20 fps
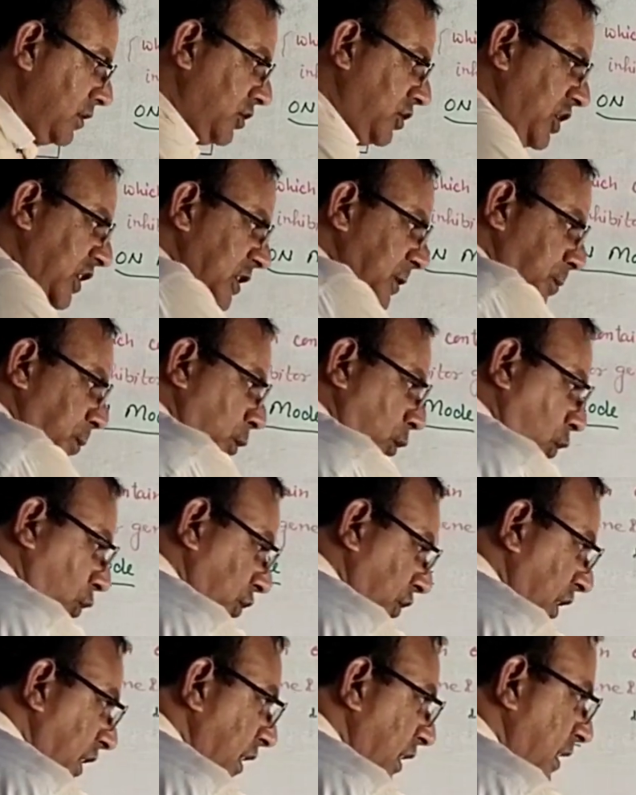this
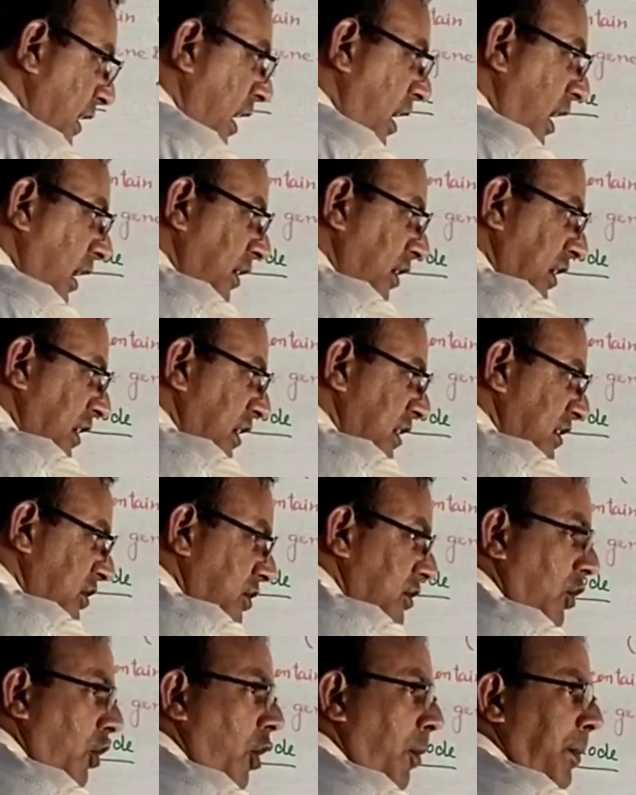protein can't
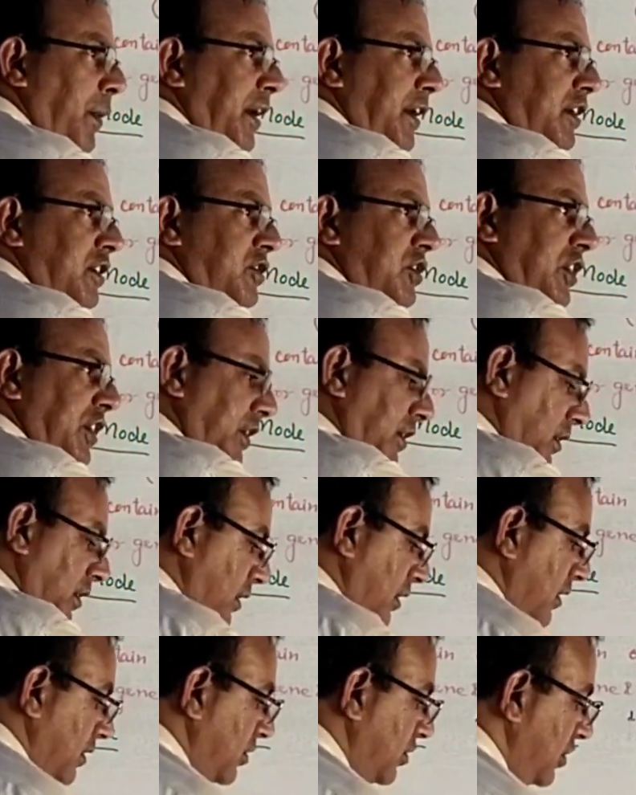reach the operator
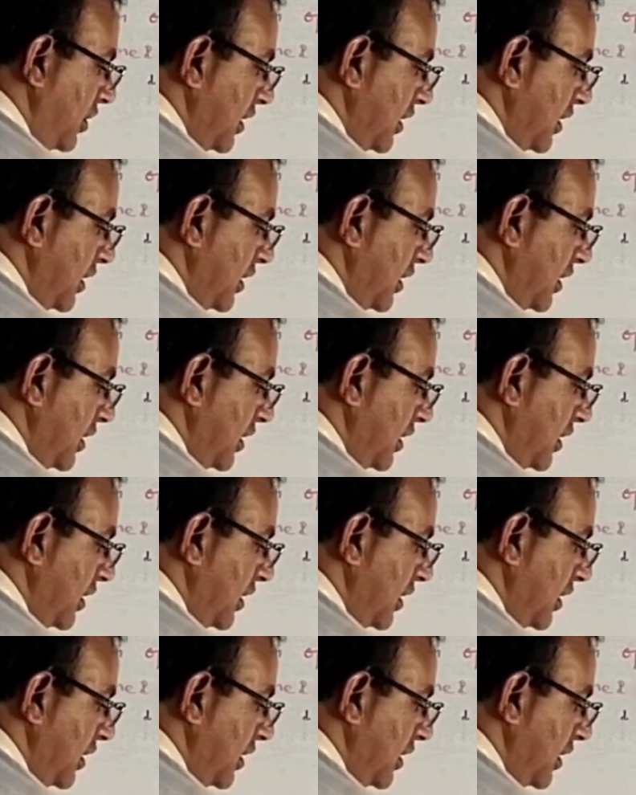gene.